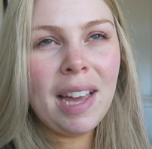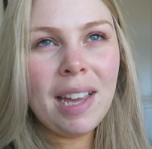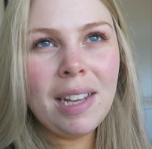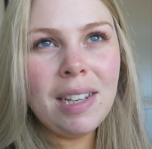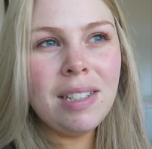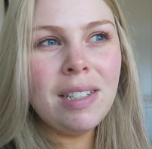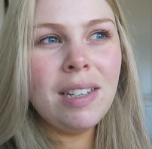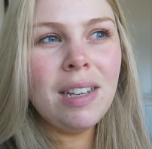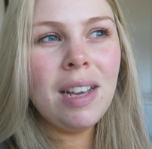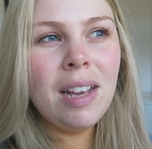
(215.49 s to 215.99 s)

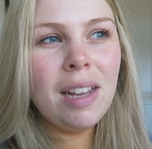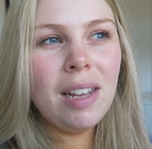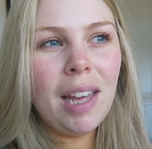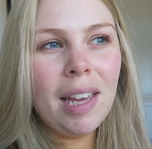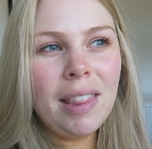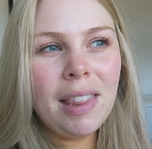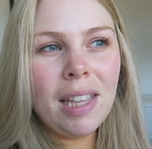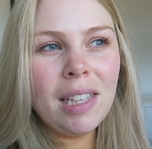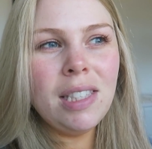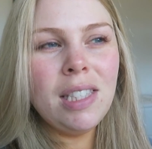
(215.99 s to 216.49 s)
And
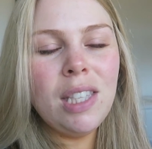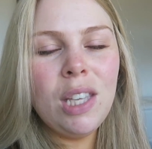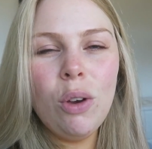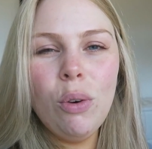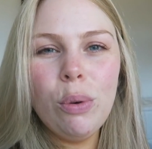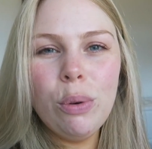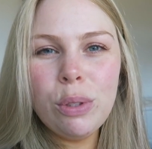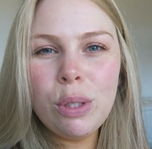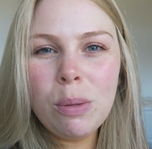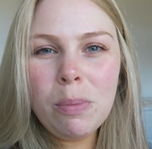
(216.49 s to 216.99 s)
like, that's the
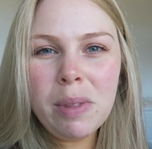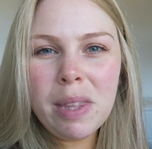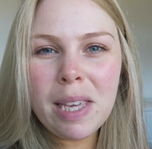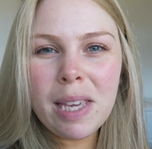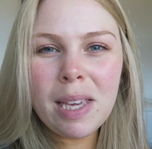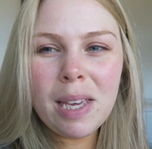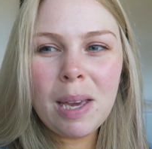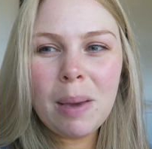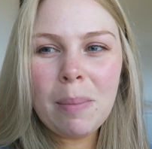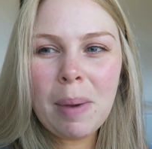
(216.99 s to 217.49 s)
awesome
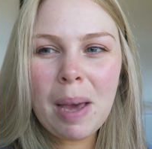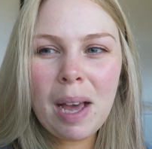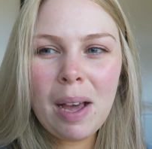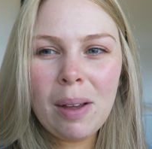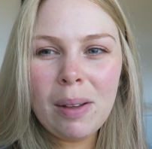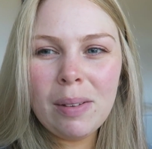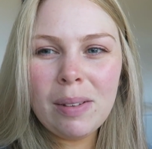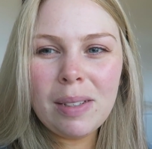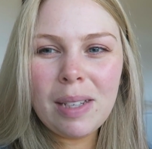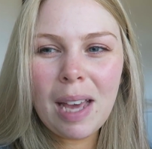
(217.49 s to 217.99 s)
thing
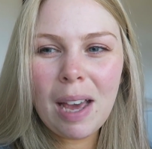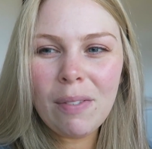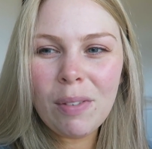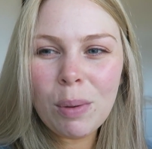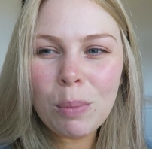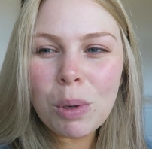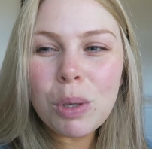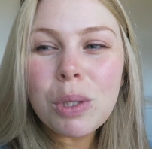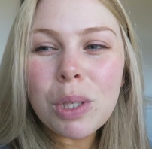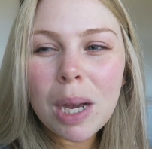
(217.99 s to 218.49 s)
about
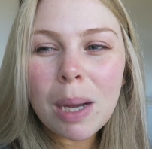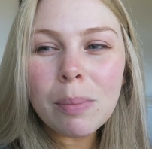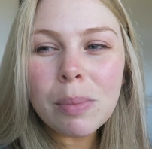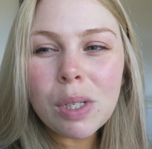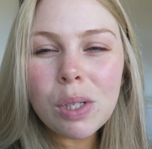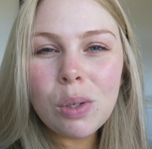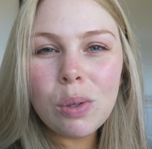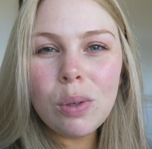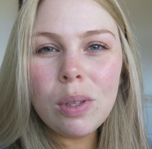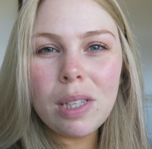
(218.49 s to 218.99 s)
having more time
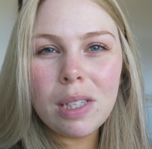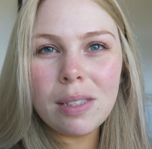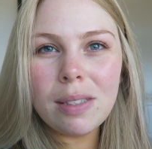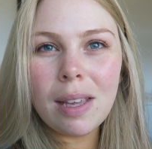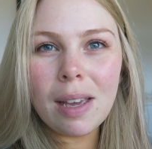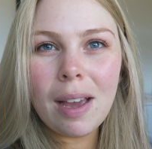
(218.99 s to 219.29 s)
to do this.